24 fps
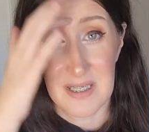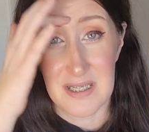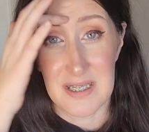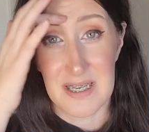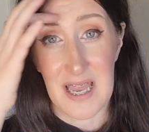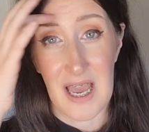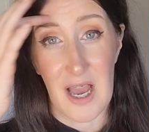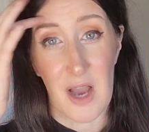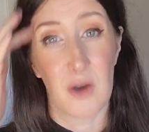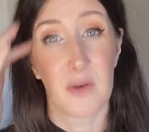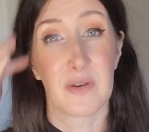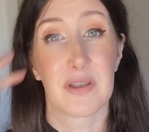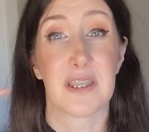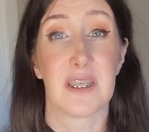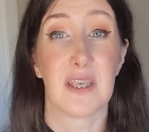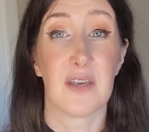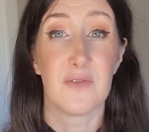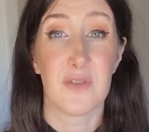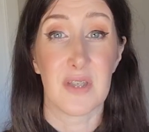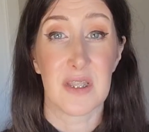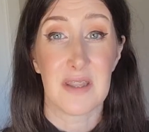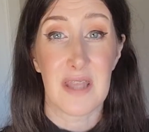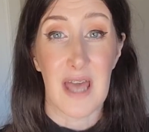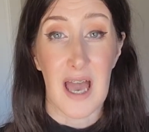Now,
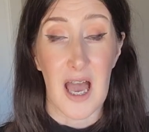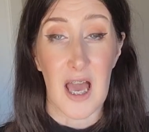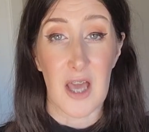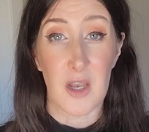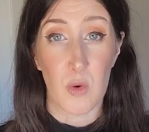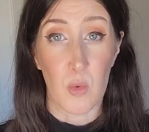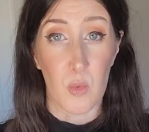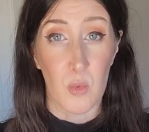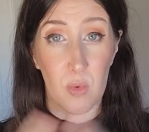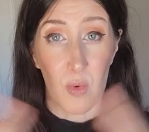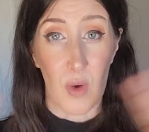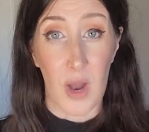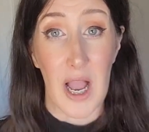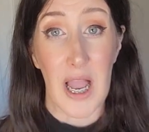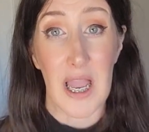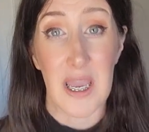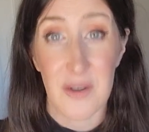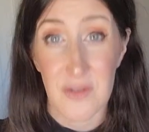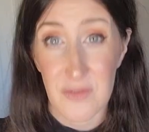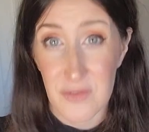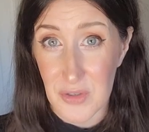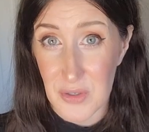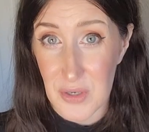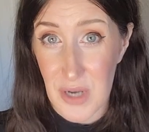given that
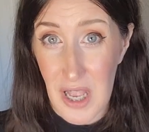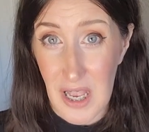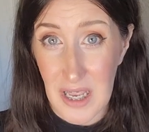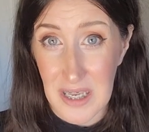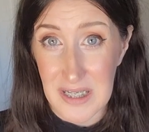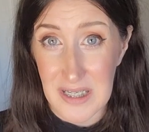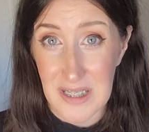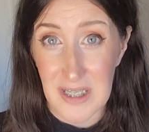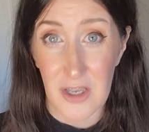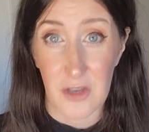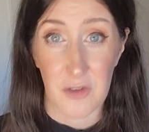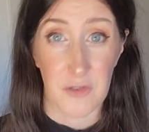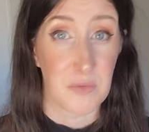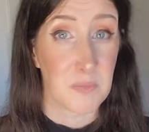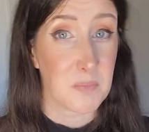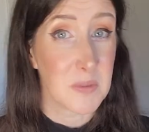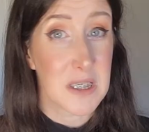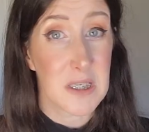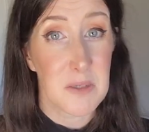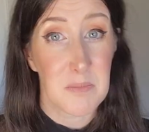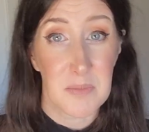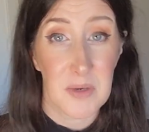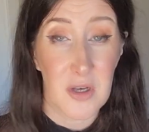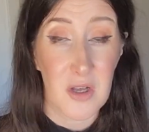wide variety of
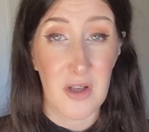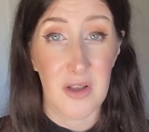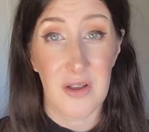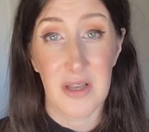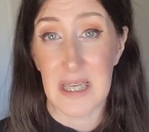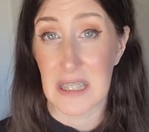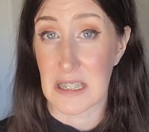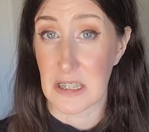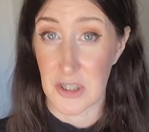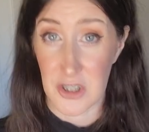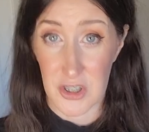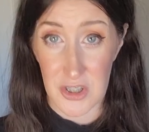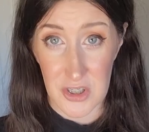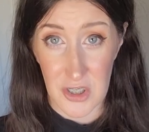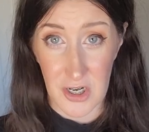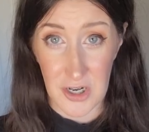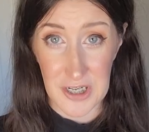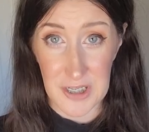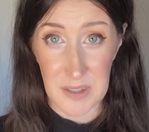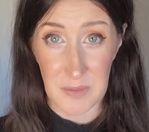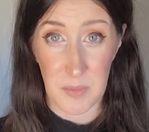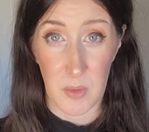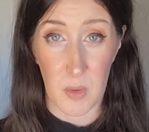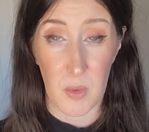people and
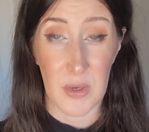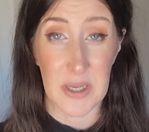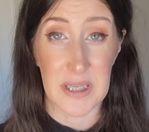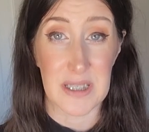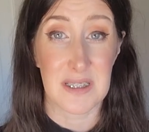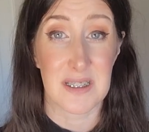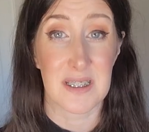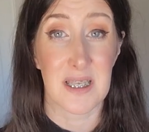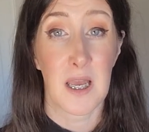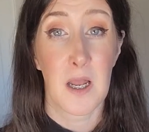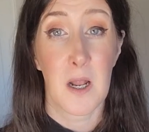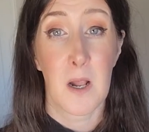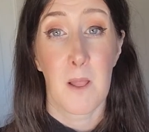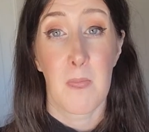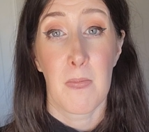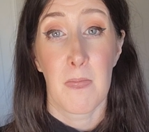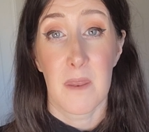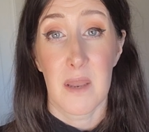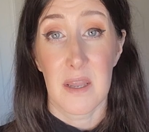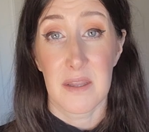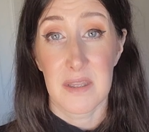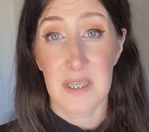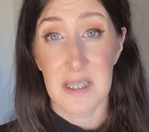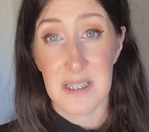starting points,
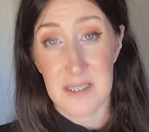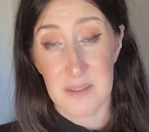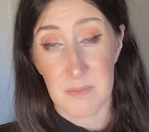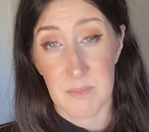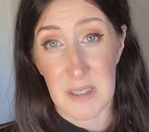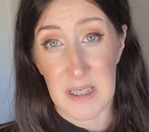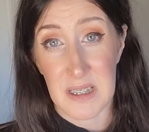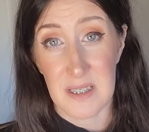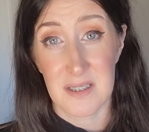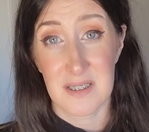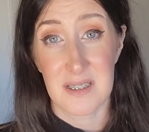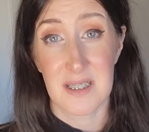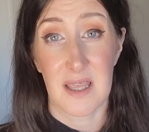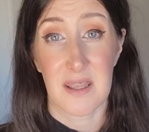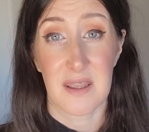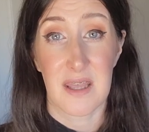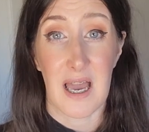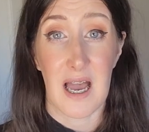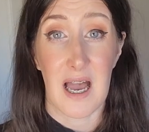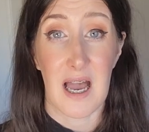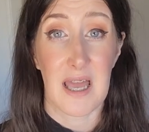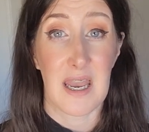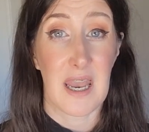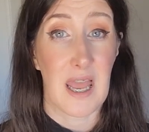this means
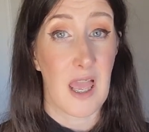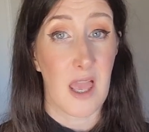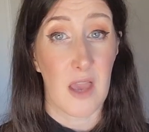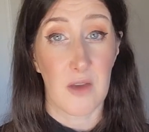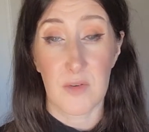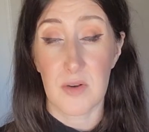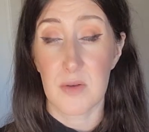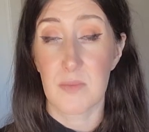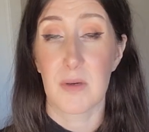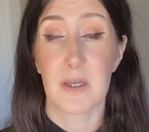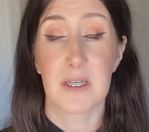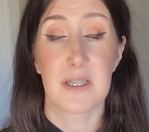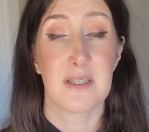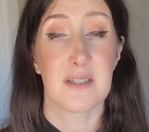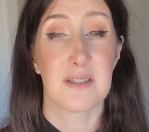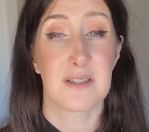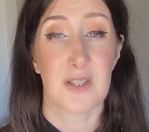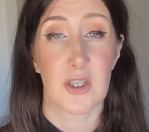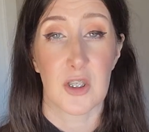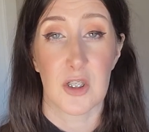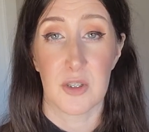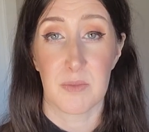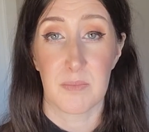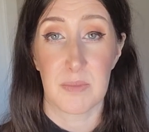that everybody is
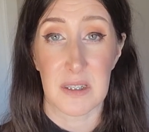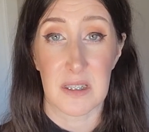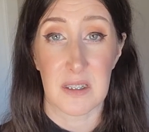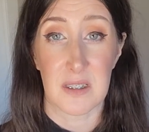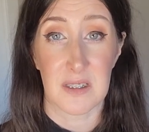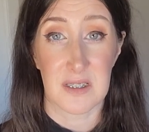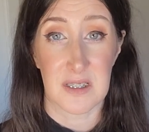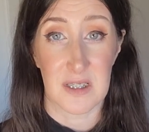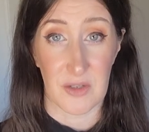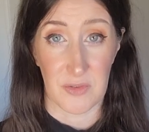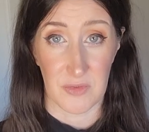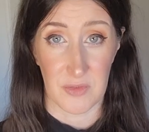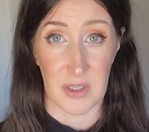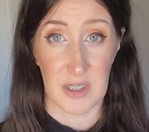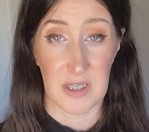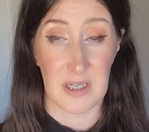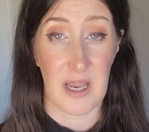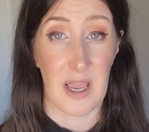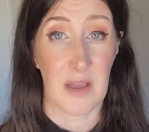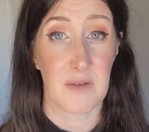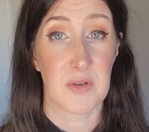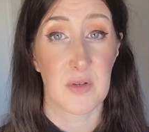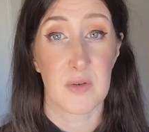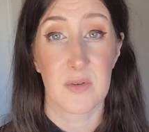going to be different.
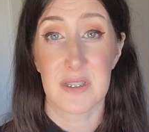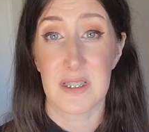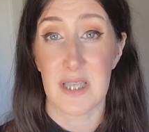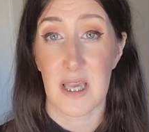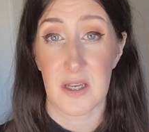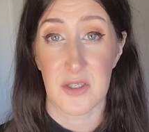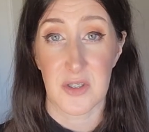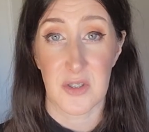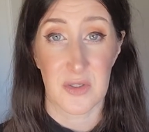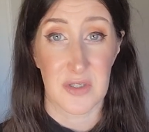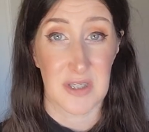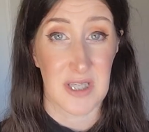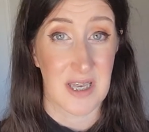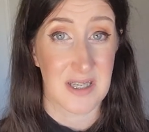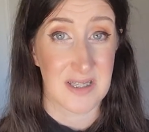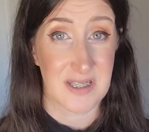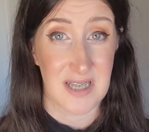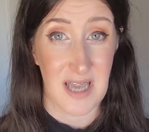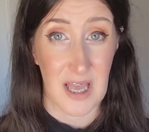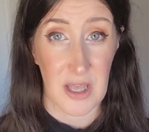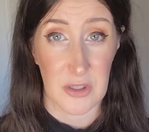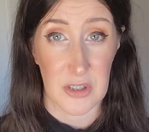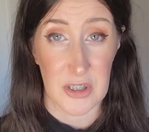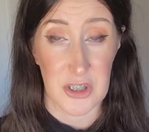Everyone's exercise
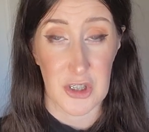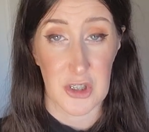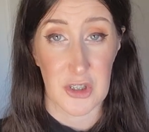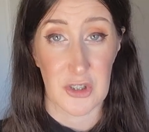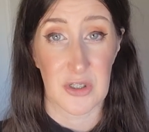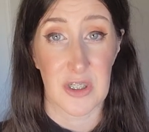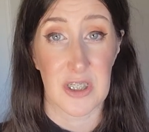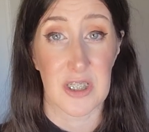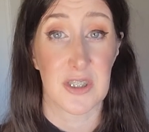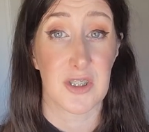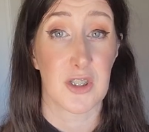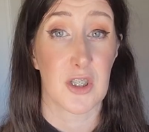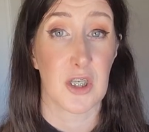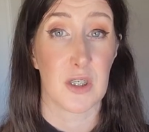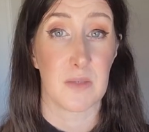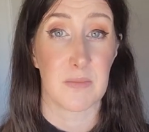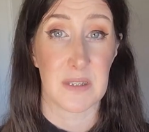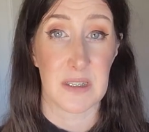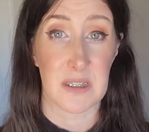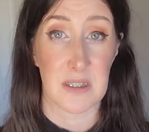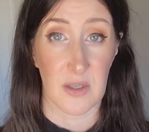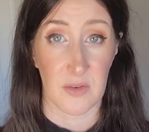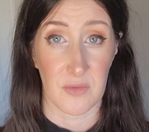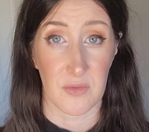and LS journey is going to be
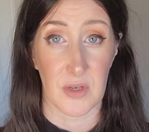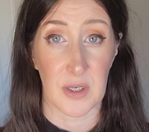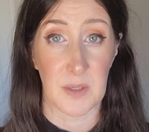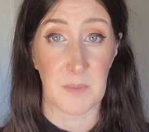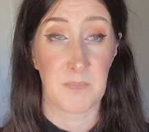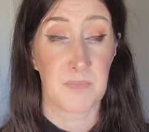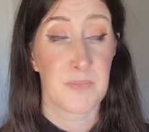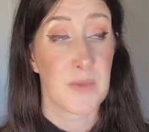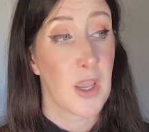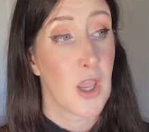different.